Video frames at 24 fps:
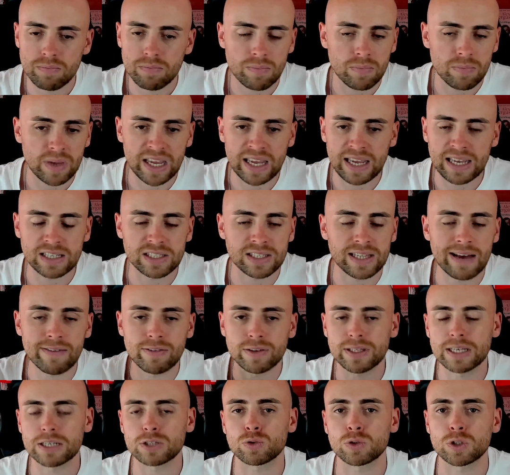He's never
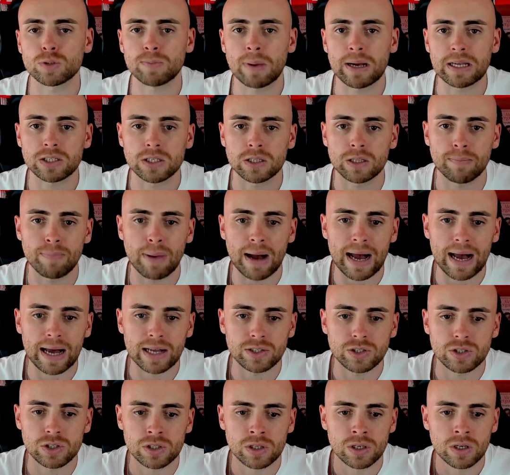disrespected the
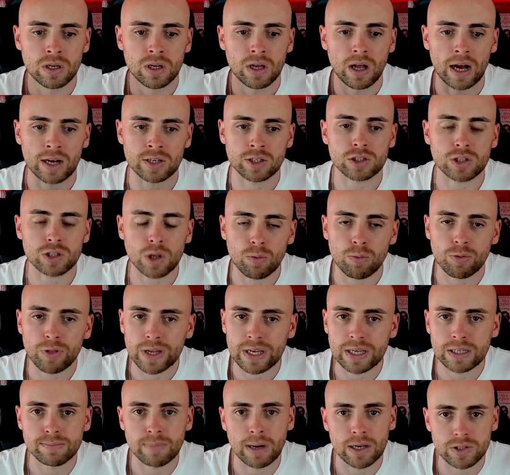badge. I just don't think
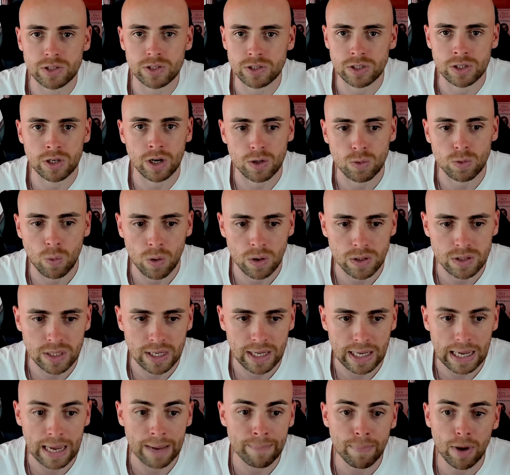he's Manchester United
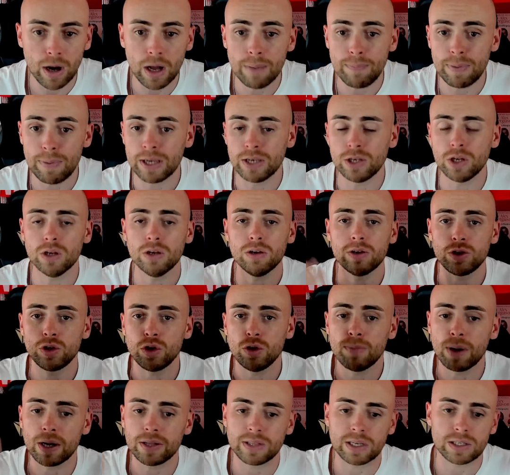quality. In my opinion, you
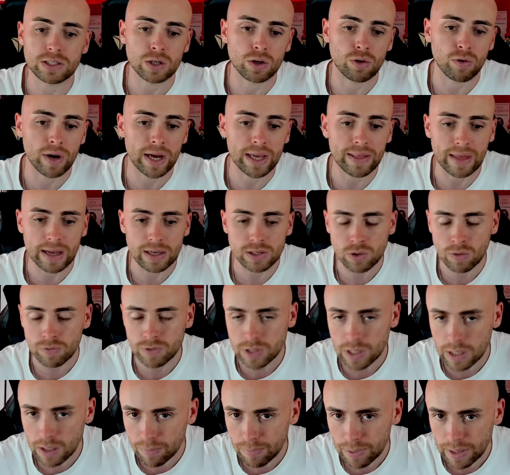might disagree. That's
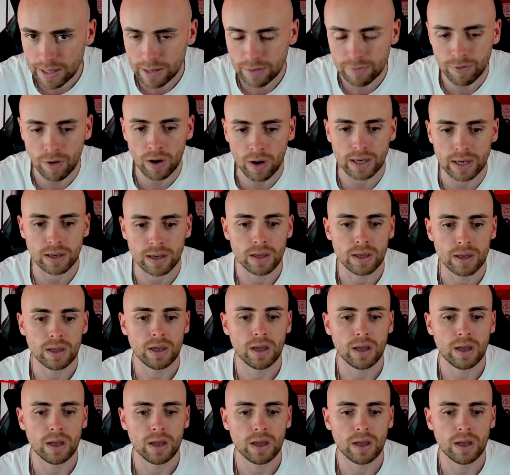obviously completely fine.